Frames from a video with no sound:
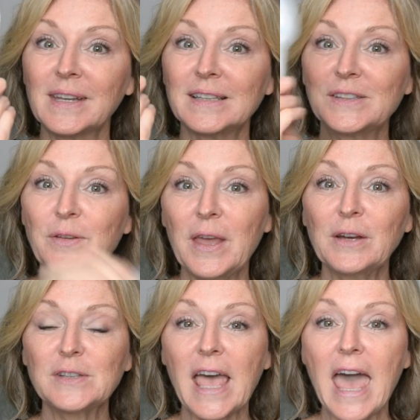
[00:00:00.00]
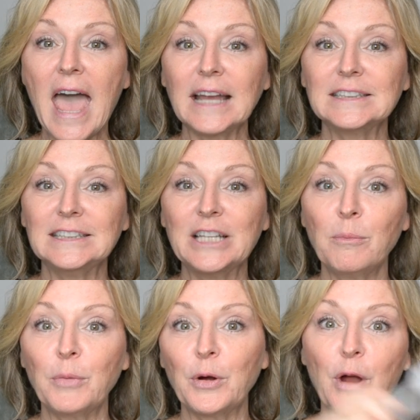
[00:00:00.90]
So there's hack
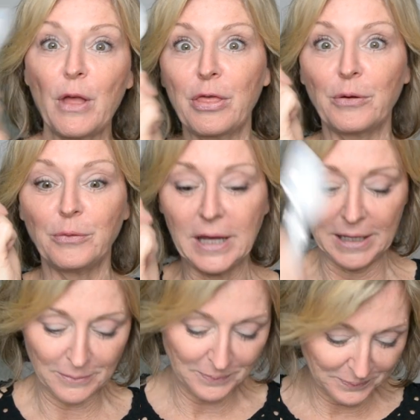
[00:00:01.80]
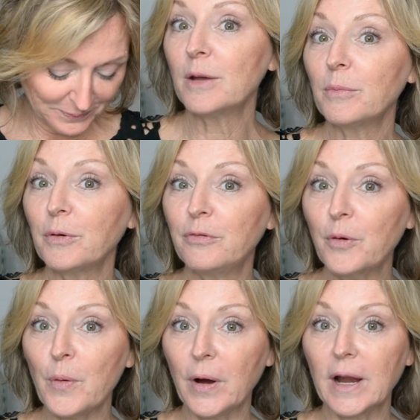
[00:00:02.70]
number three. My hack number
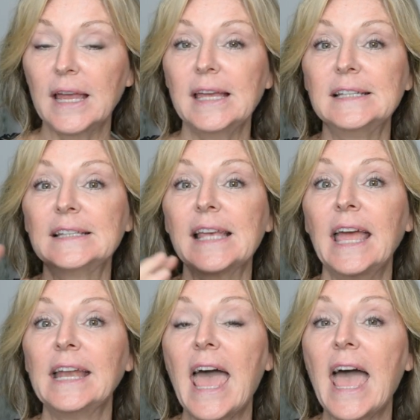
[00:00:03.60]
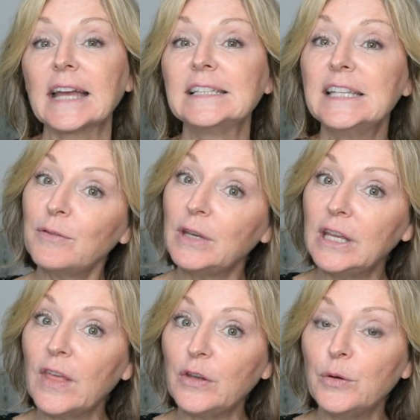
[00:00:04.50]
four is an
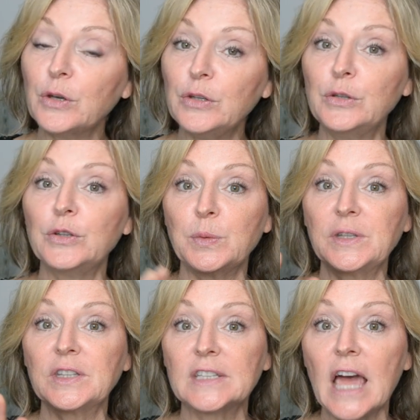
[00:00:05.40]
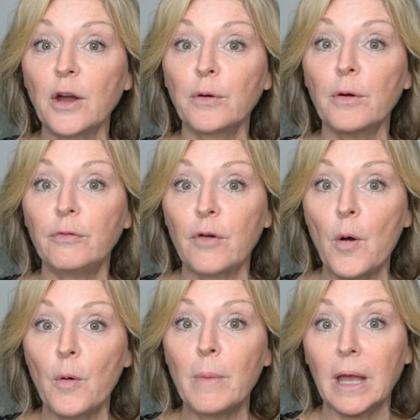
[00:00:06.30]
activity that you can use with
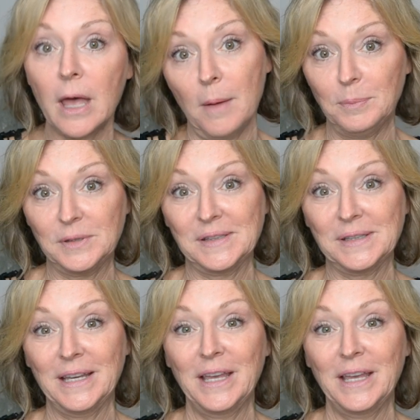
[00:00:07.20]
styrofoam cups.